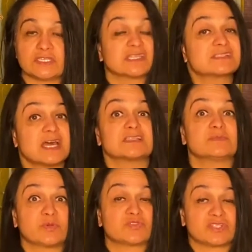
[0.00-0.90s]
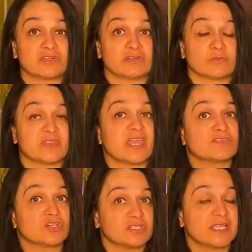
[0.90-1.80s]
It's not supposed to hurt. When they have a
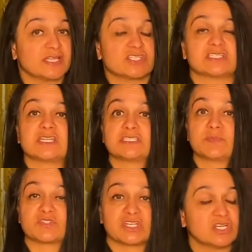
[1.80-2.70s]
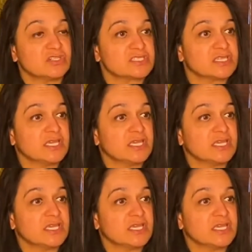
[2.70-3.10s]
good latch, it's not supposed to hurt.